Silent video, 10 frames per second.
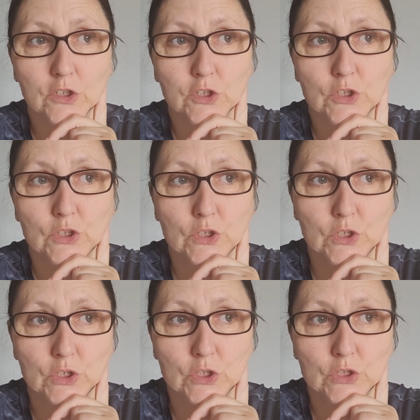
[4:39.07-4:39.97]

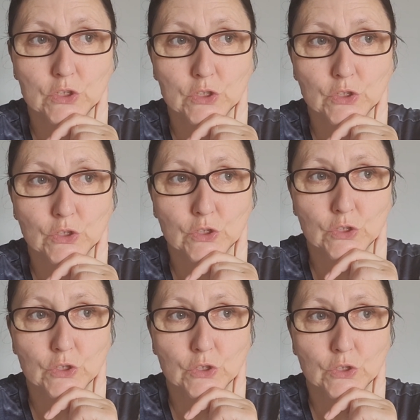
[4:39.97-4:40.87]
till
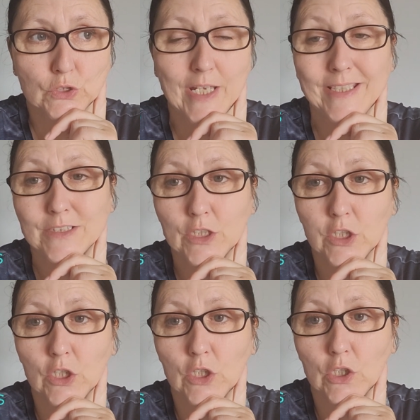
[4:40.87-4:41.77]
eight
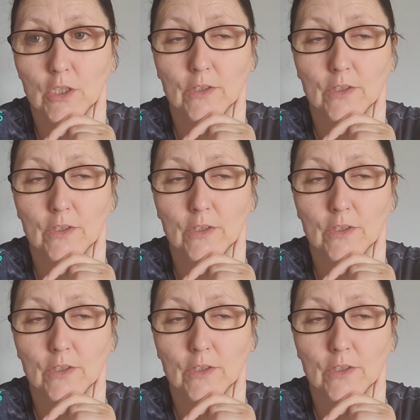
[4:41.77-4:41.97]
o'clock.